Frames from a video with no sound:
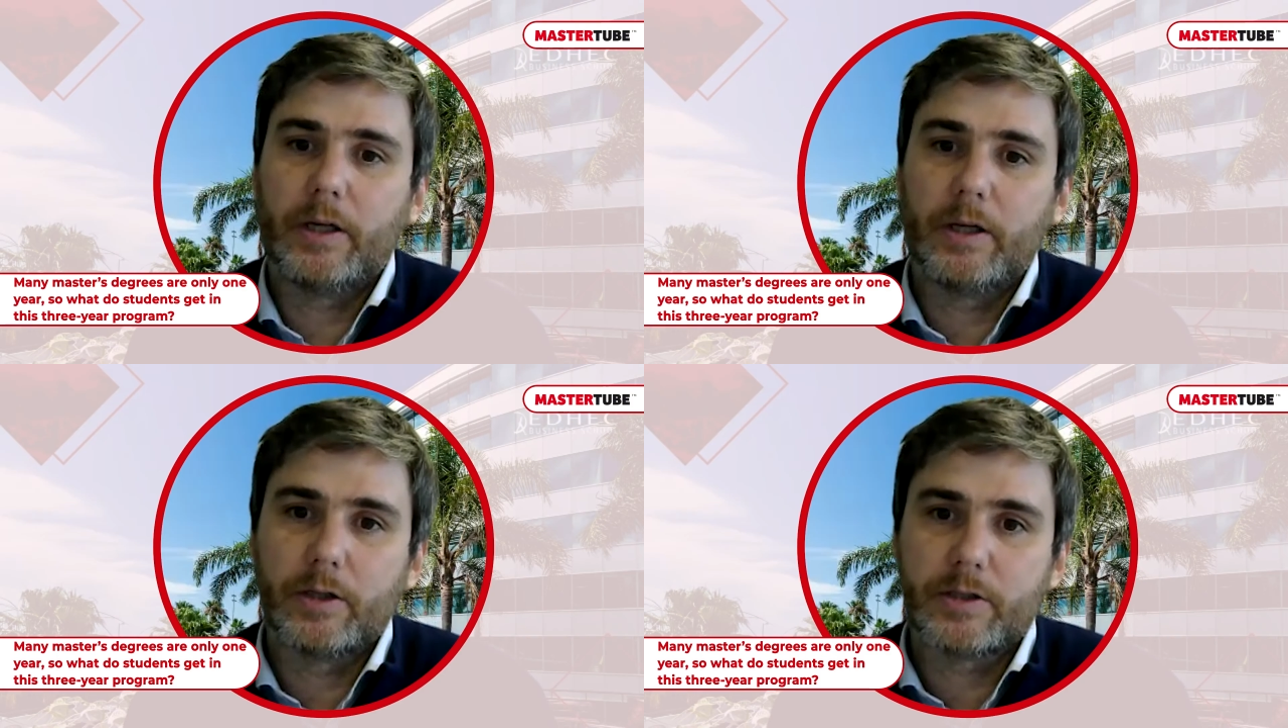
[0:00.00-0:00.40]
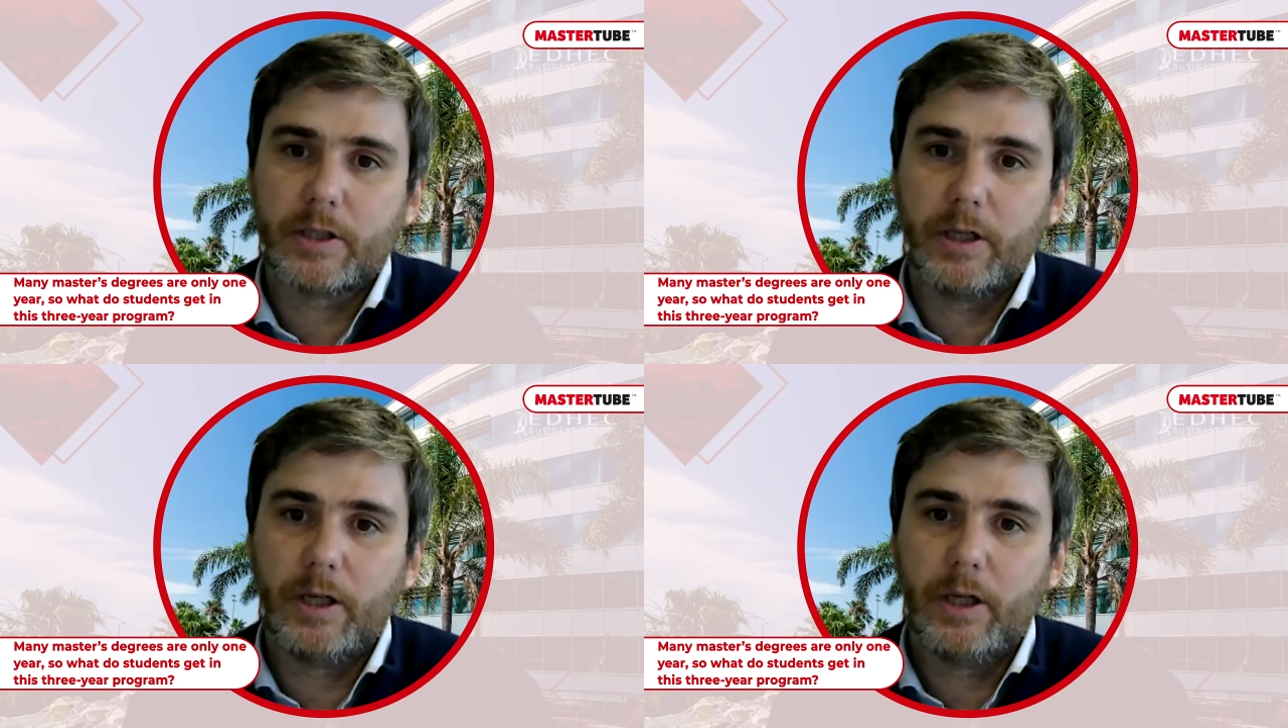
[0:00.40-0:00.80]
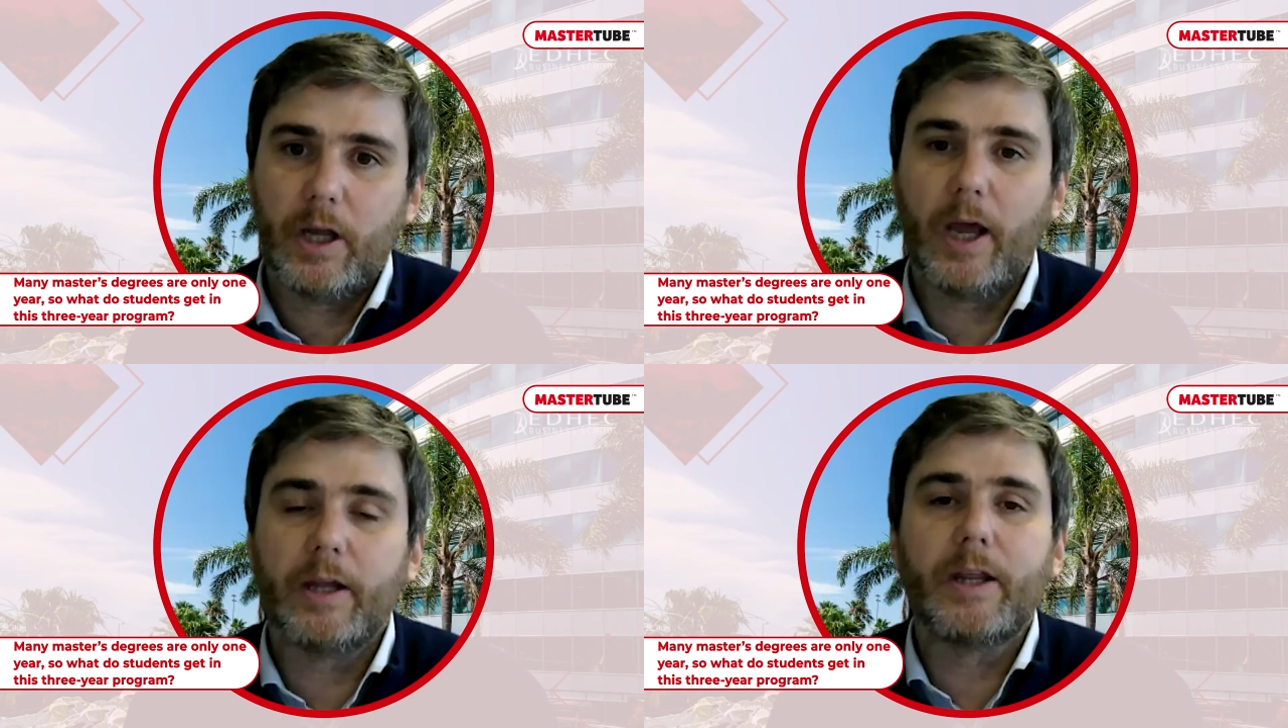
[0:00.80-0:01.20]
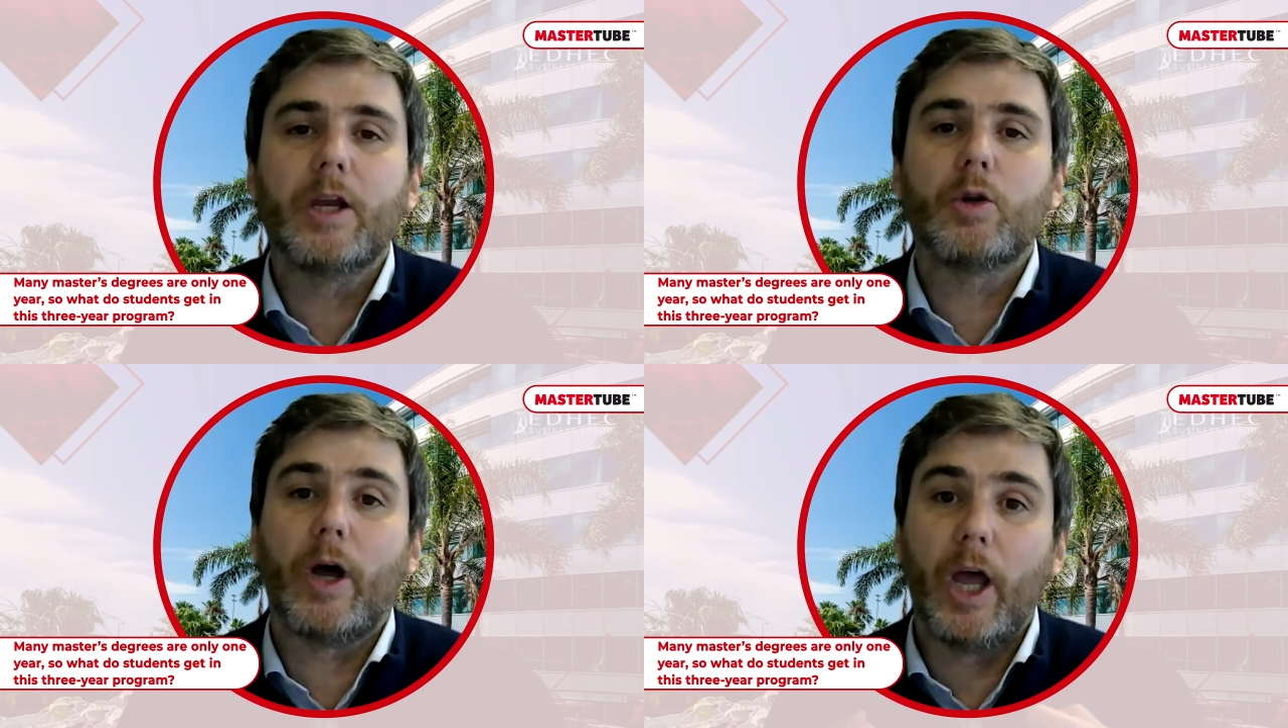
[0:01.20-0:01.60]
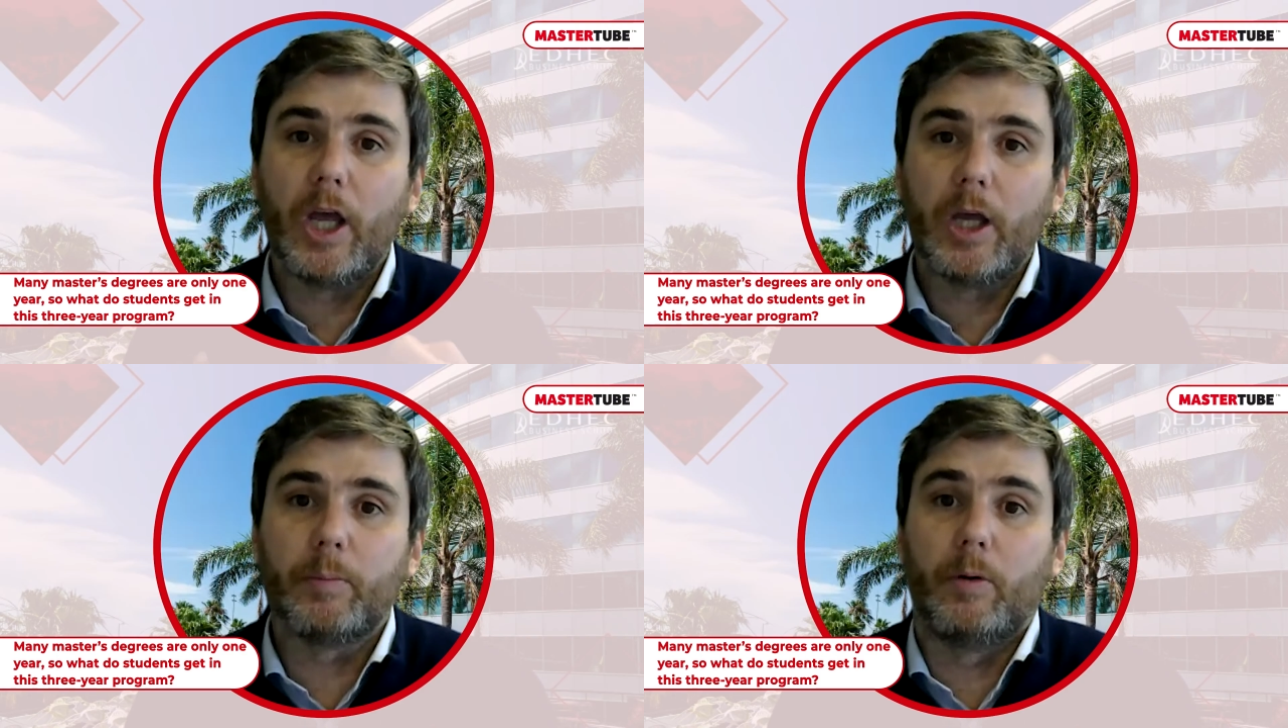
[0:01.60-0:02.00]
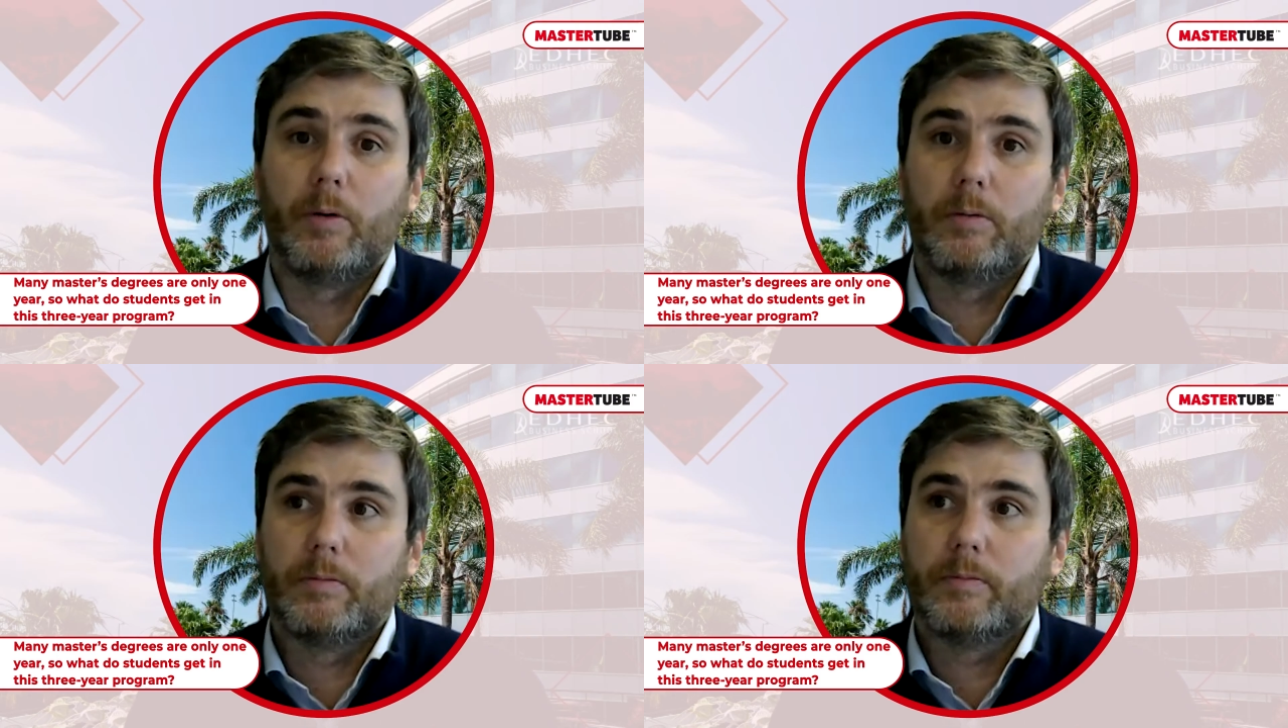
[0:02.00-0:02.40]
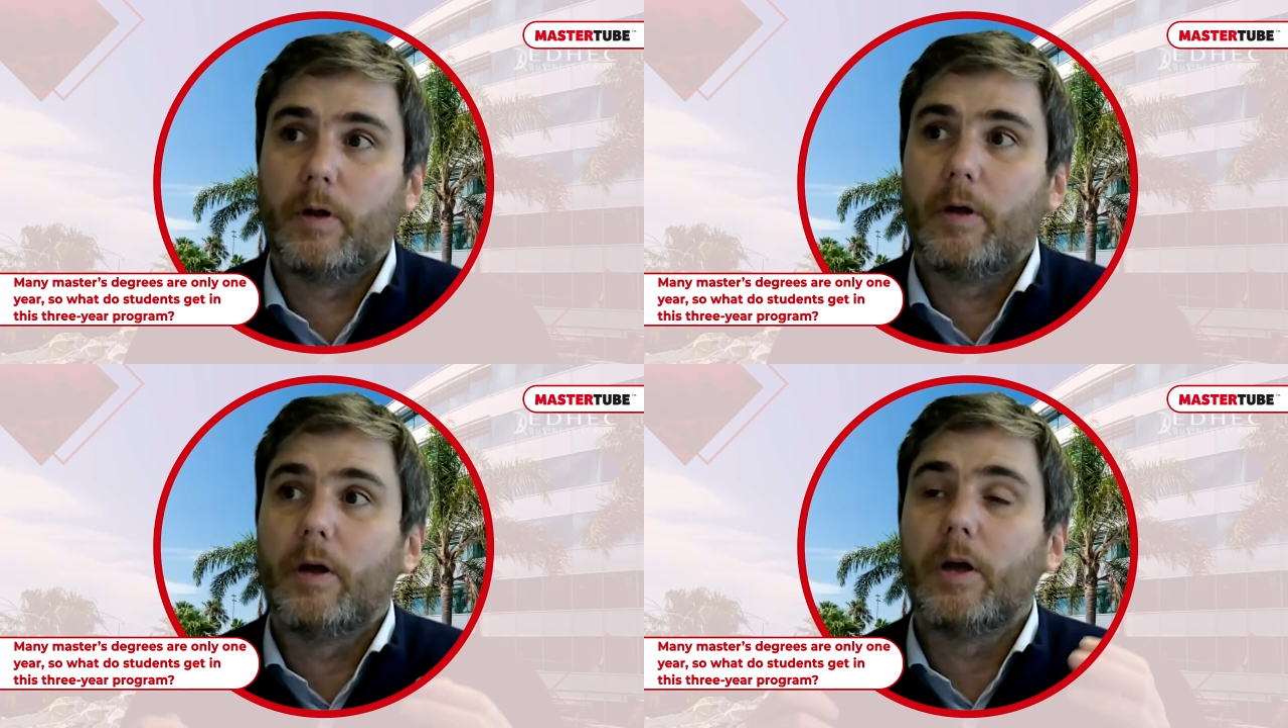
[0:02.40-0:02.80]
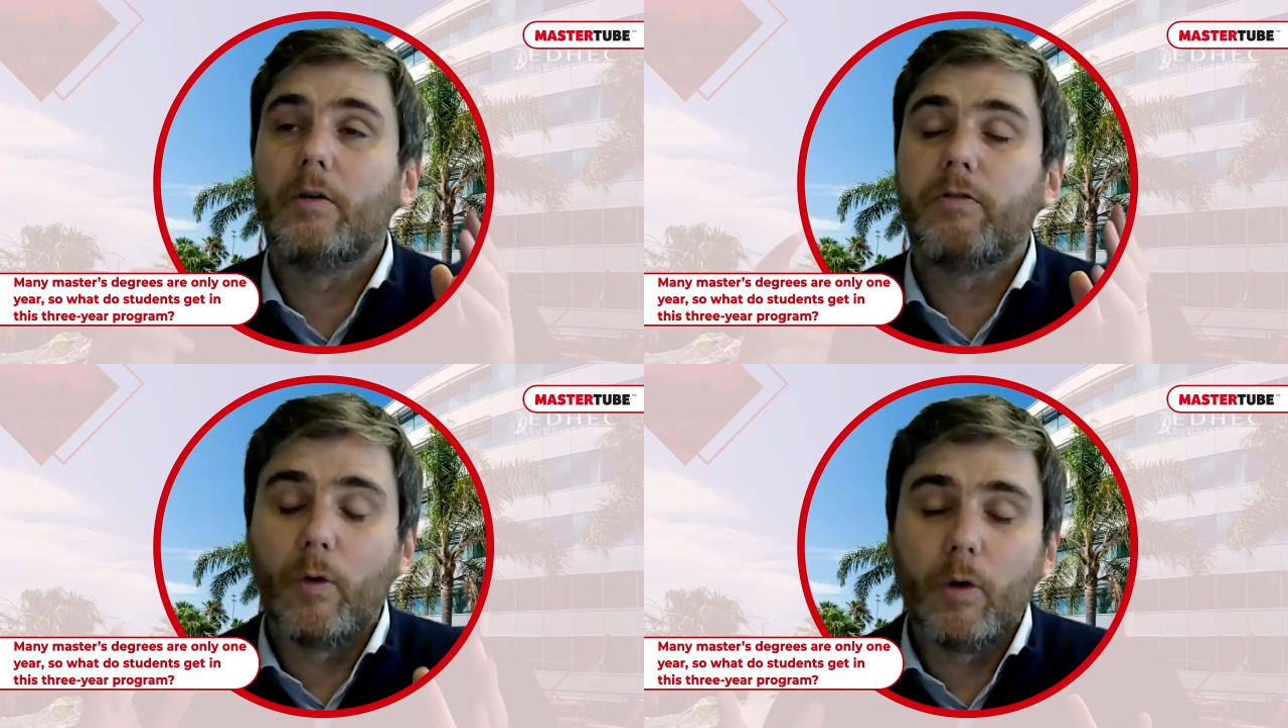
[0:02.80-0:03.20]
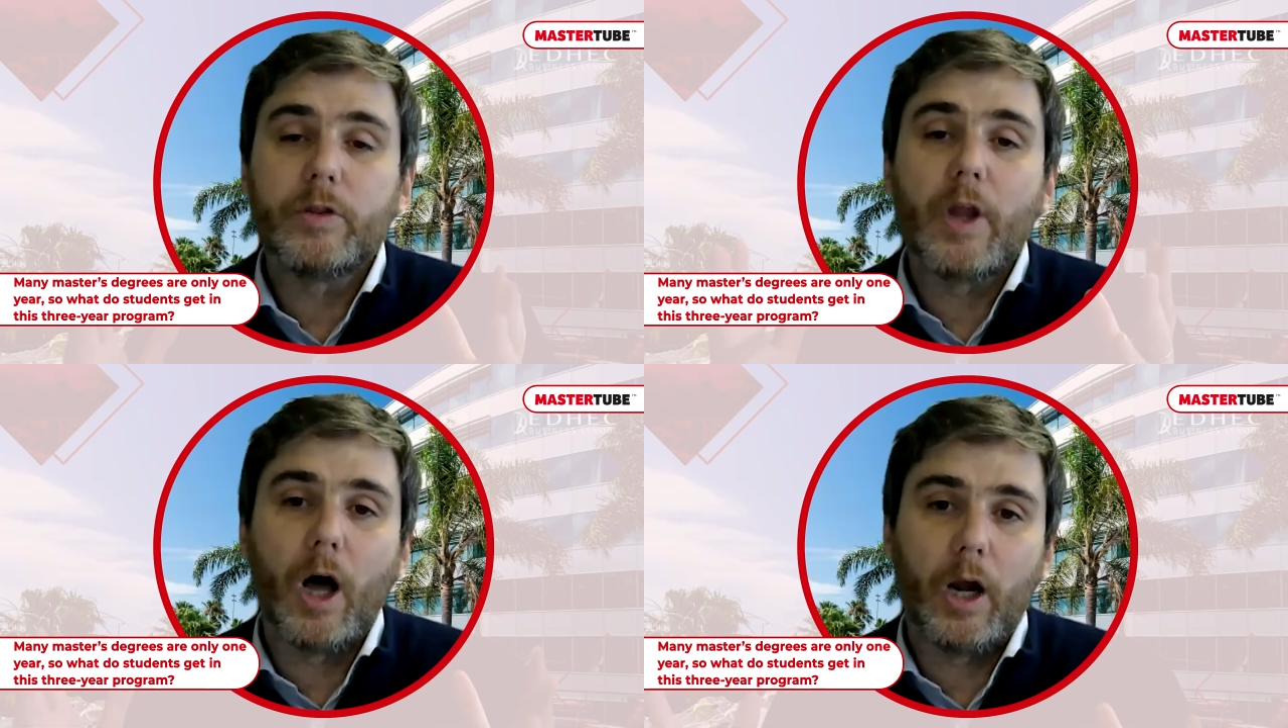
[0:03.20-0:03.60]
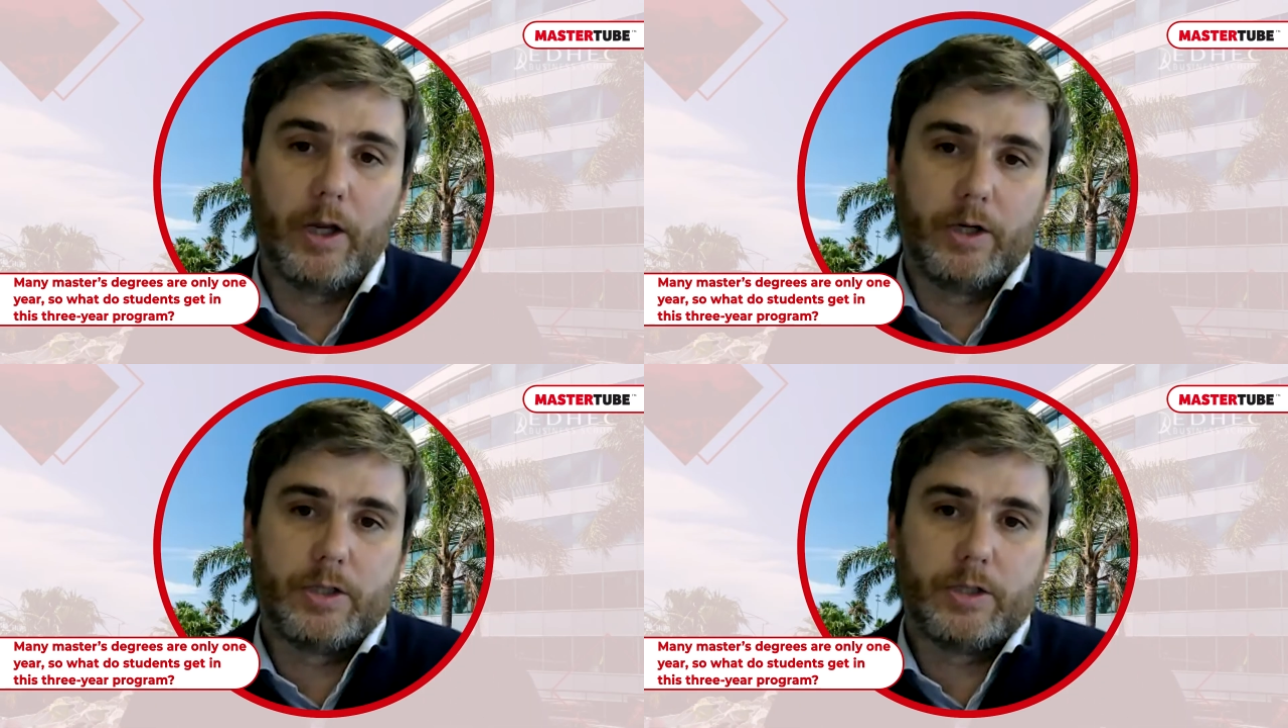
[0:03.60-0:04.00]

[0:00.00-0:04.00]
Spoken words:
industry, and then you're able, in full knowledge,